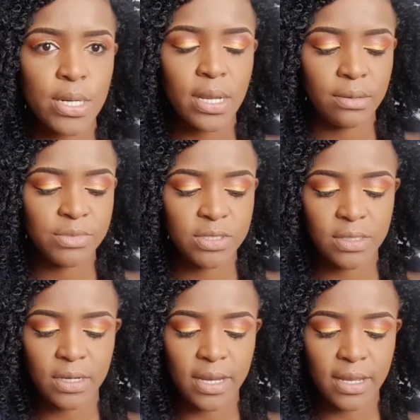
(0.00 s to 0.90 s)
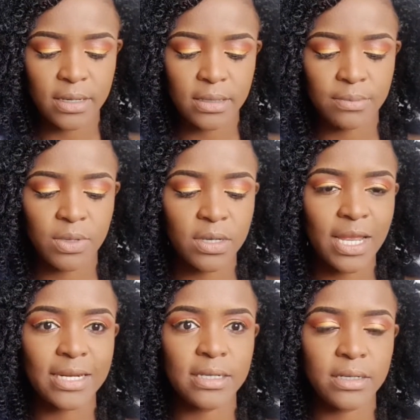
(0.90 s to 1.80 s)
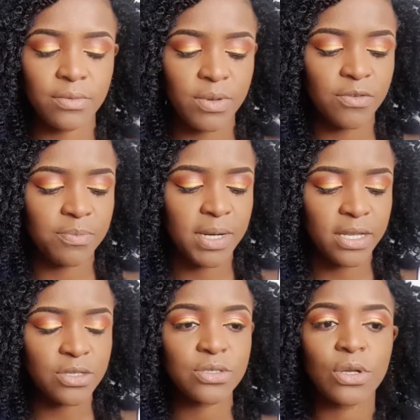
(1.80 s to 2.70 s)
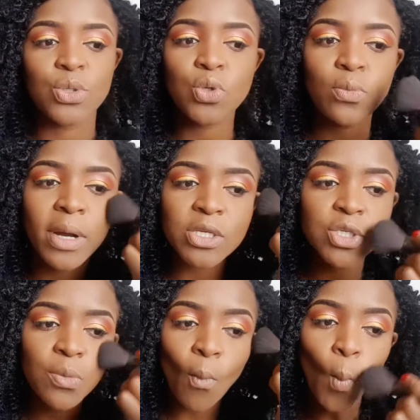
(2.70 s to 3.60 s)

Now I'm just gonna add a little bit of blush, not too much.